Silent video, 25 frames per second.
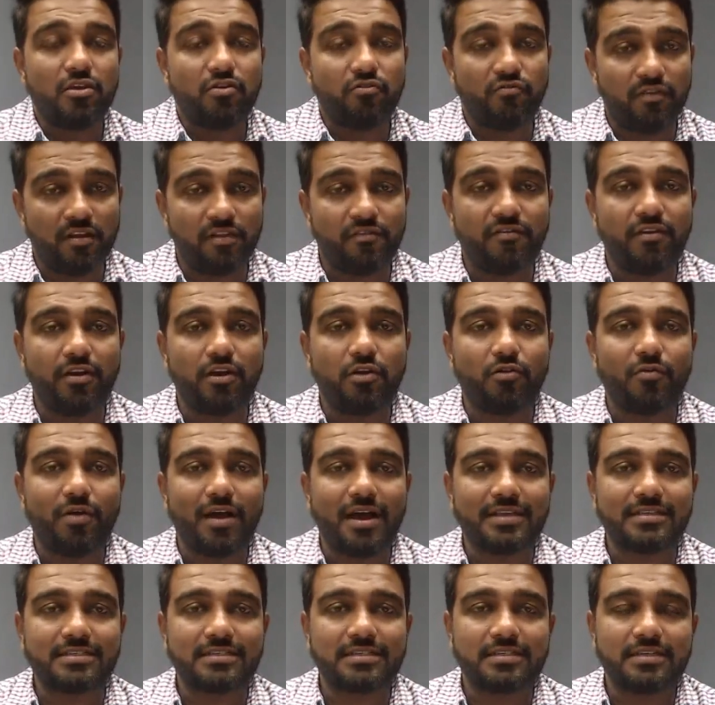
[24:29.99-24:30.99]
feel free to
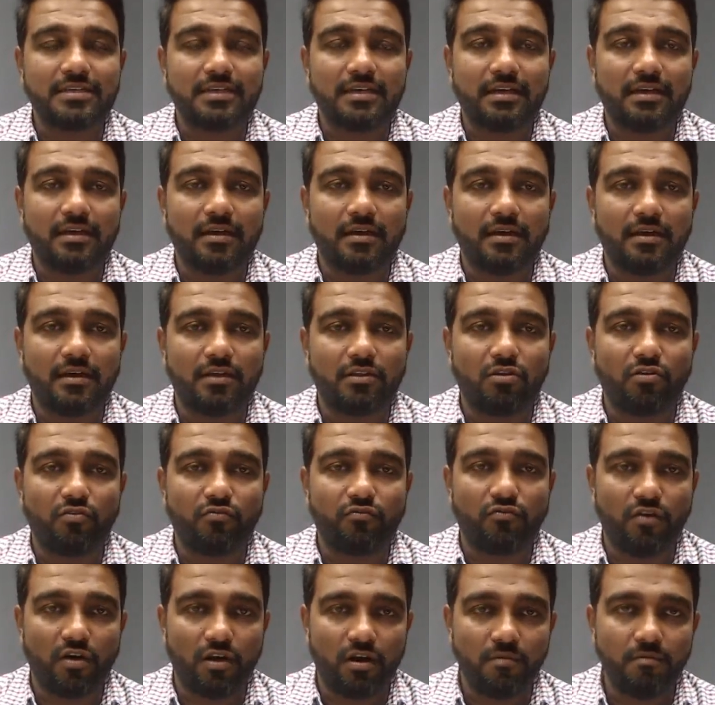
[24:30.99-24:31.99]
ask through
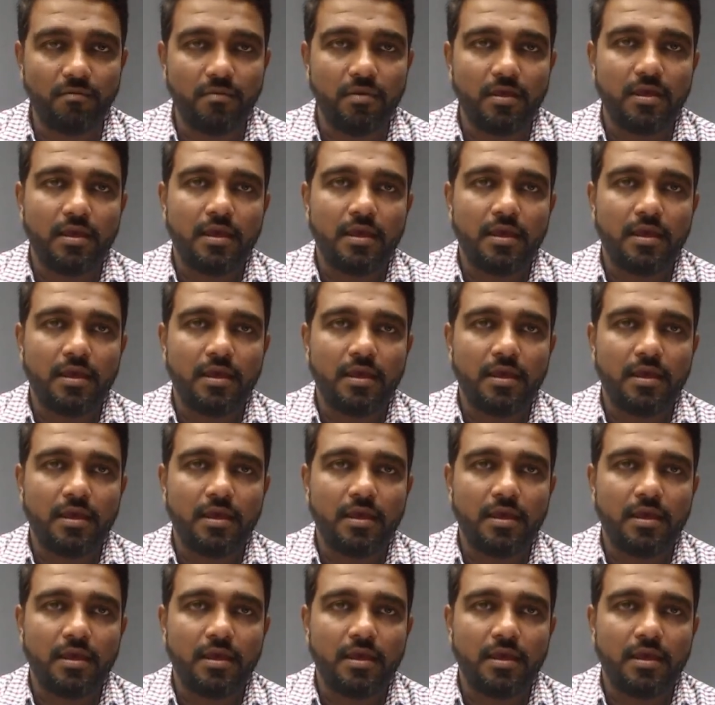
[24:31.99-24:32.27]
forum.